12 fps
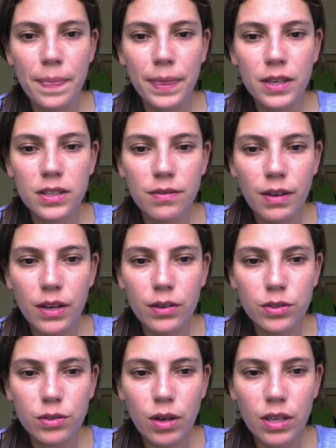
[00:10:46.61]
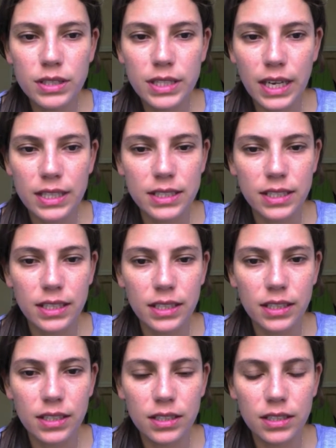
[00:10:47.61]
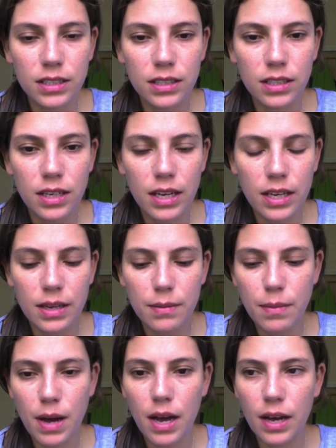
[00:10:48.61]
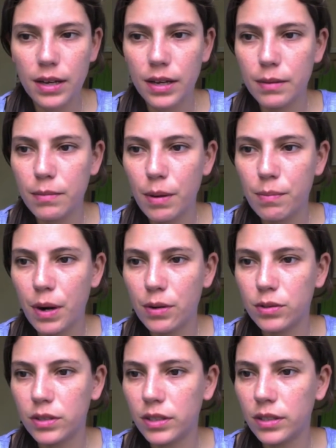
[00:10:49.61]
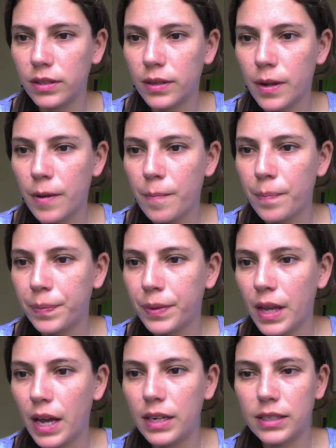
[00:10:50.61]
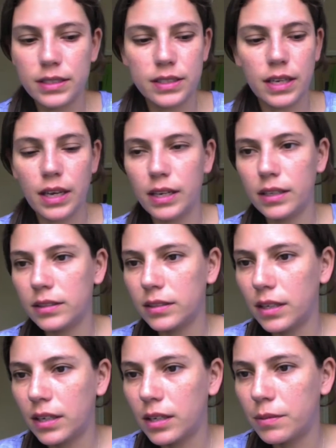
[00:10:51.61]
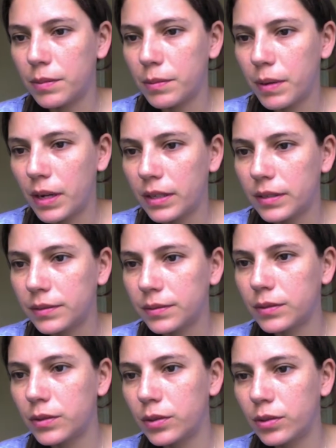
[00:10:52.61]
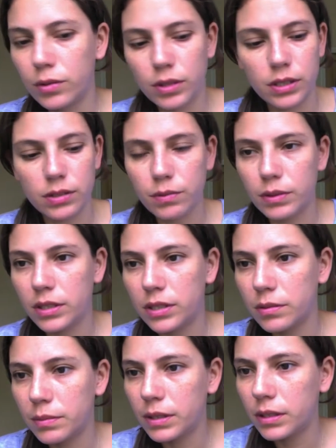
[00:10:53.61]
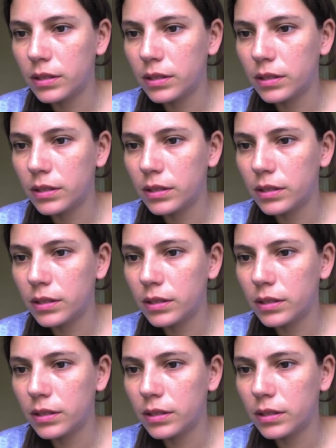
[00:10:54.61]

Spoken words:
Because if I go to a text edit, like in my browser, and let's say I copy my to-do list, which is my